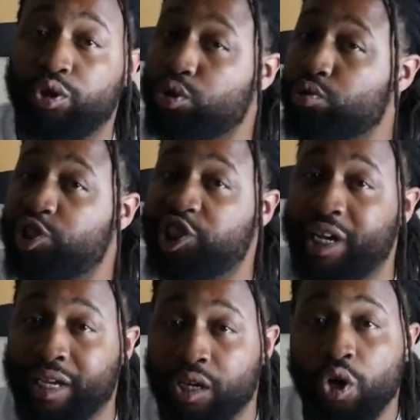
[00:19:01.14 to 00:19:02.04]
dude
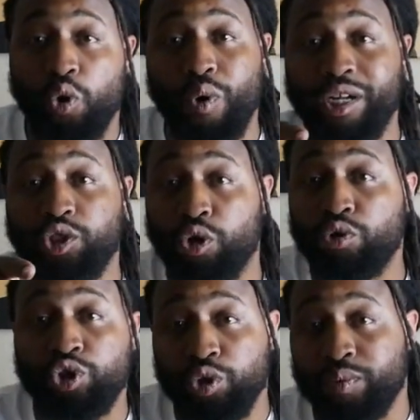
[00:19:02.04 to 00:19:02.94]
Jake, who I
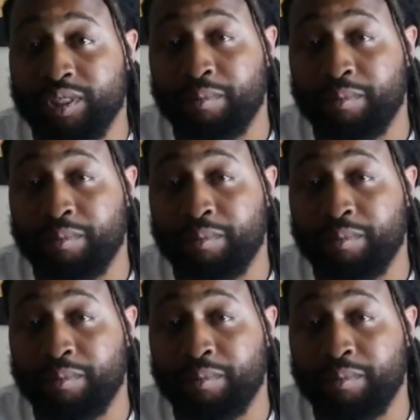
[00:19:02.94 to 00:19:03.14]
told you was a